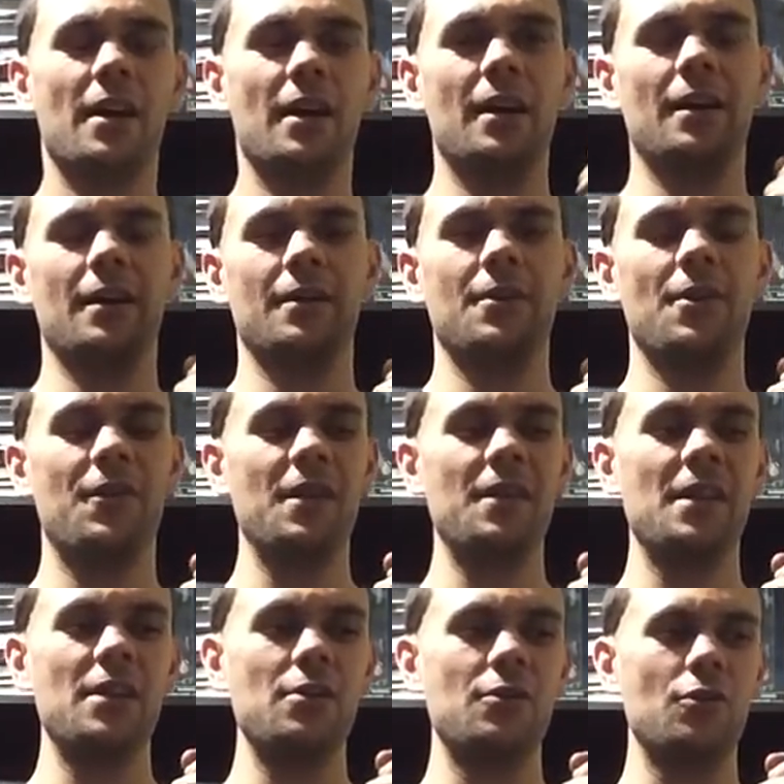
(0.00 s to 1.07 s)
The thing
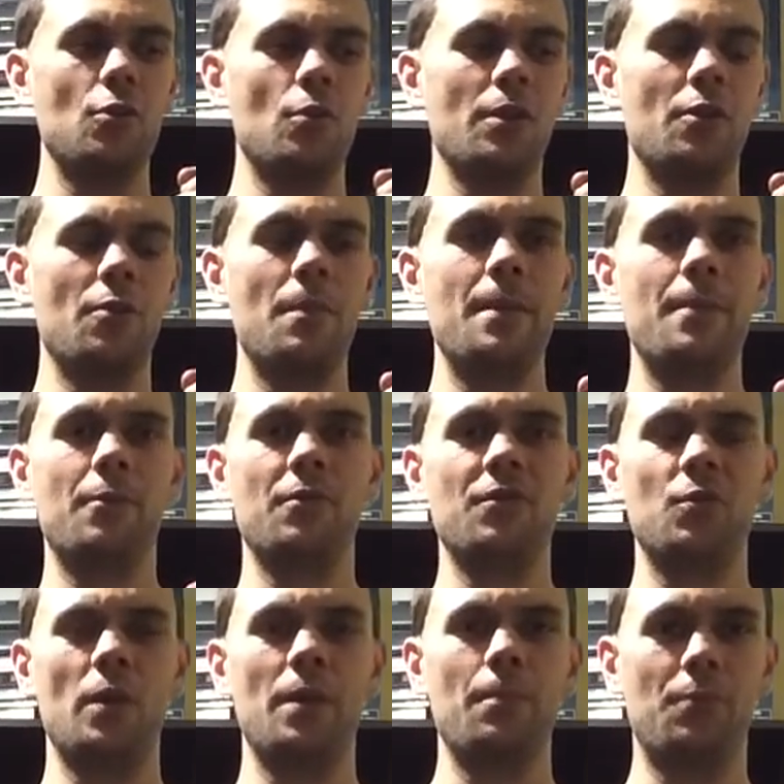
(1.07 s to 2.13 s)
that you do want to remember
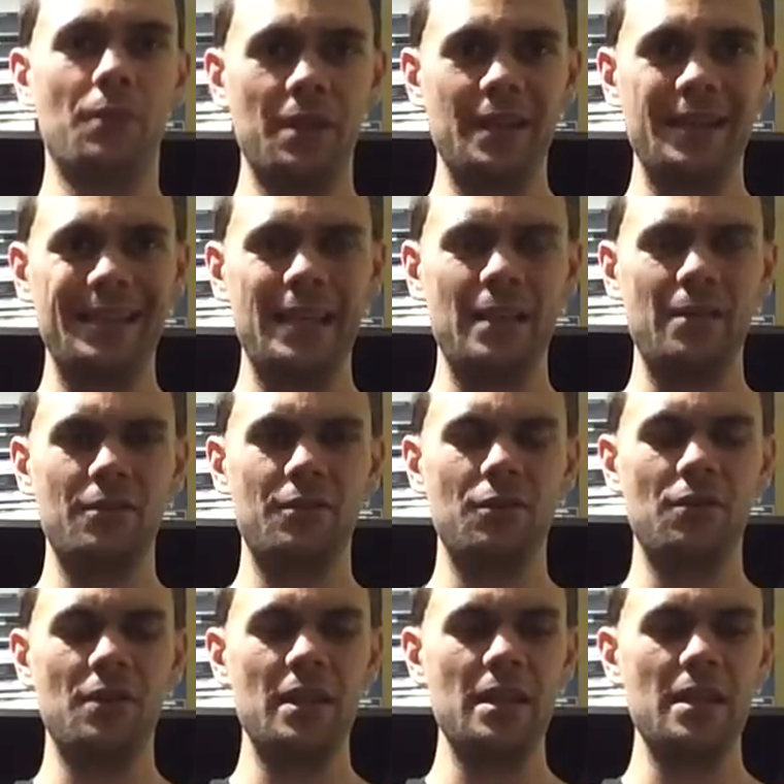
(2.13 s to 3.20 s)
is when bringing it down
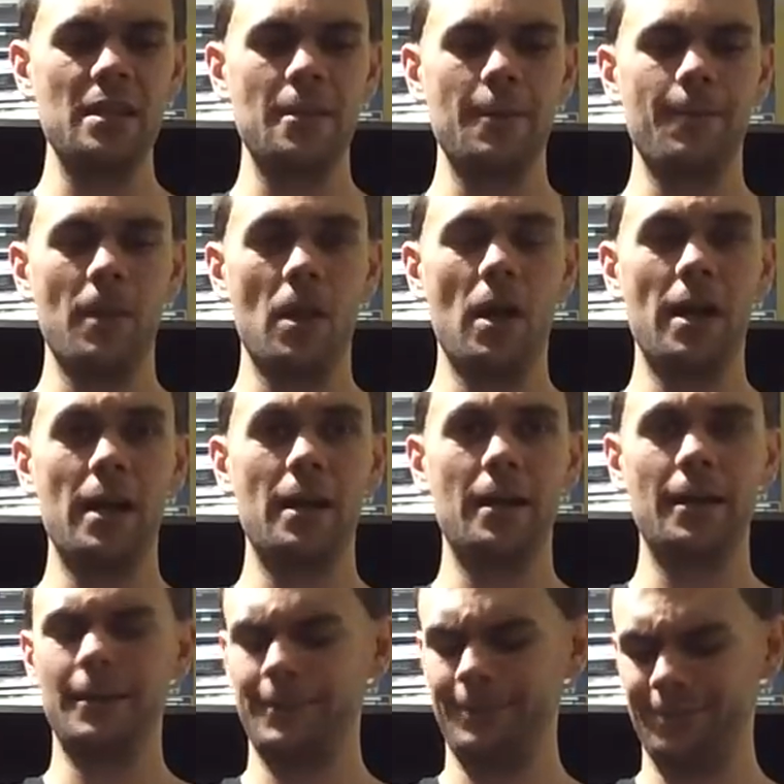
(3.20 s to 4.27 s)
to the
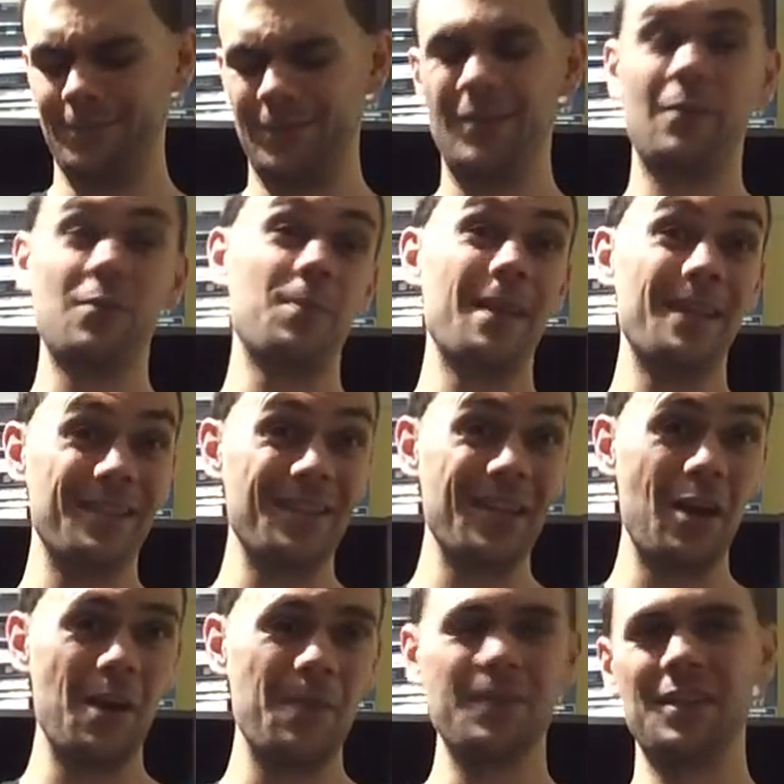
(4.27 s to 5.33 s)
higher, so I was about to say
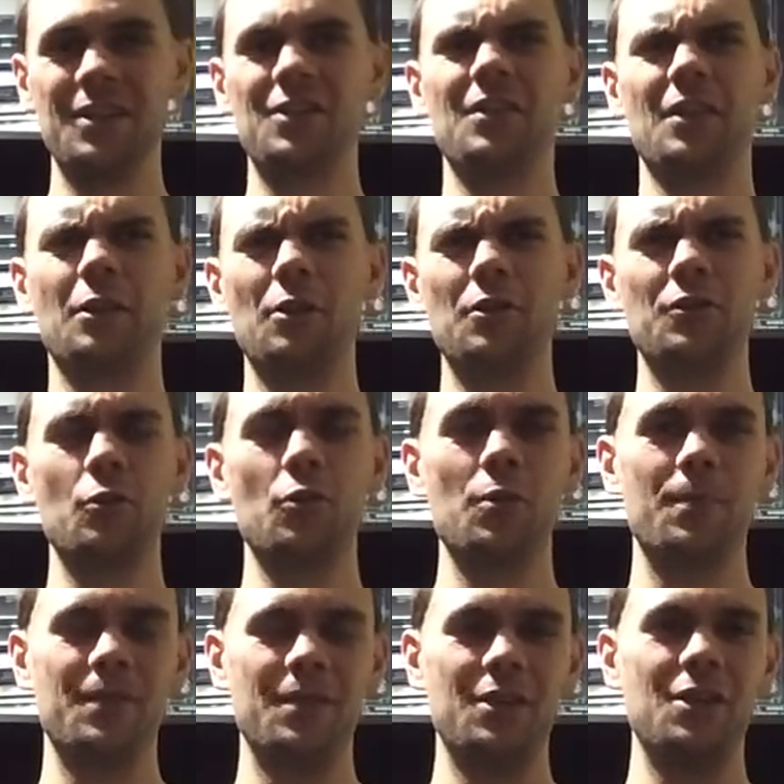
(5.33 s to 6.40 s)
high position, the close quarter
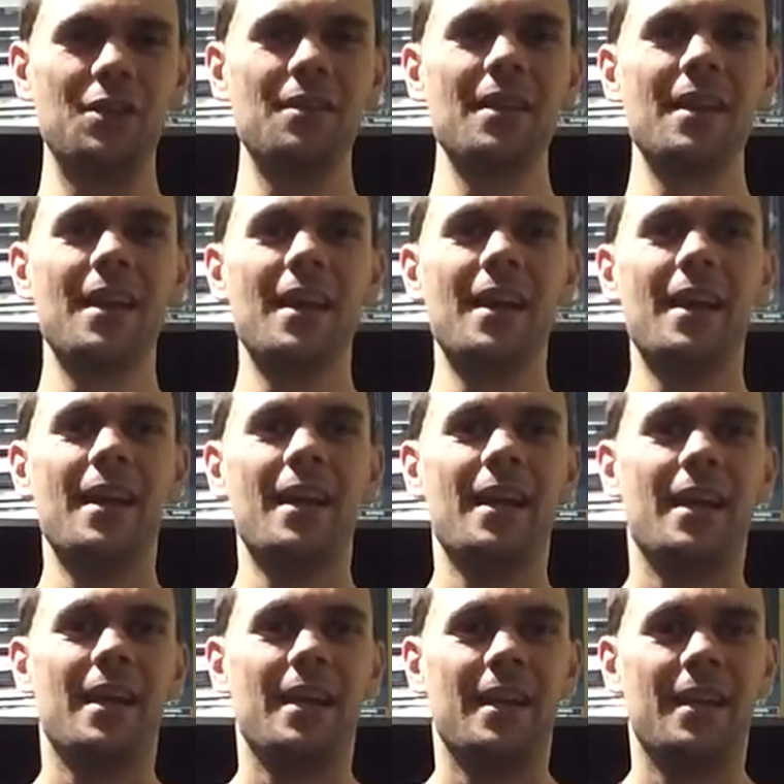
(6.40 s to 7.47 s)
position,
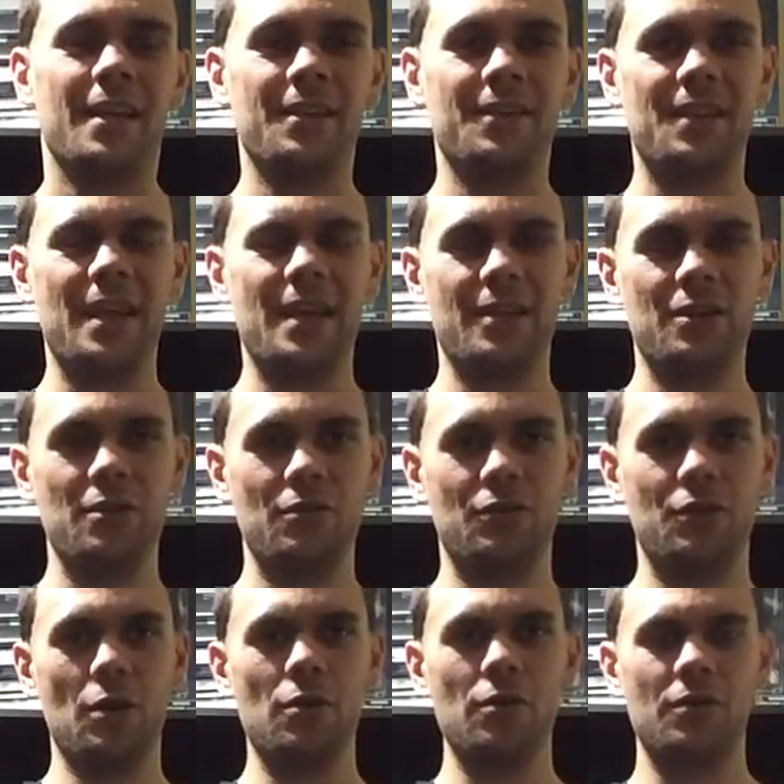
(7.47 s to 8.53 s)
is that you
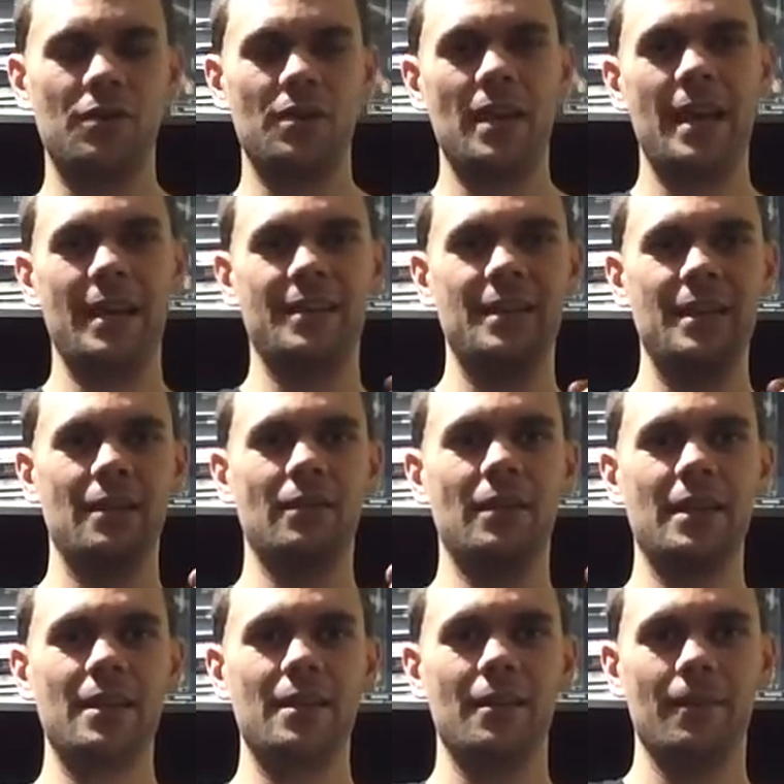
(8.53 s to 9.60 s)
don't
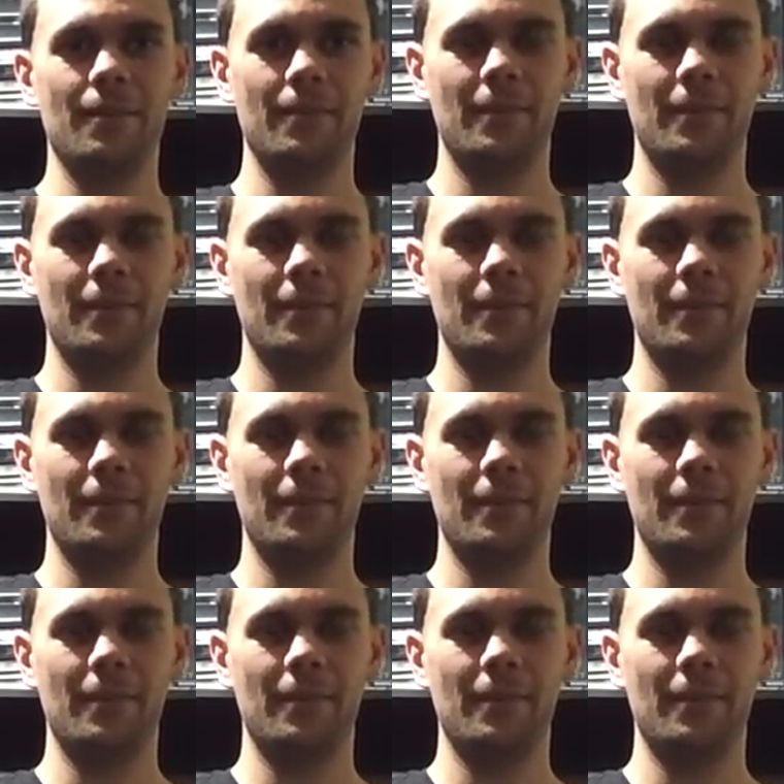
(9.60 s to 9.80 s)
accidentally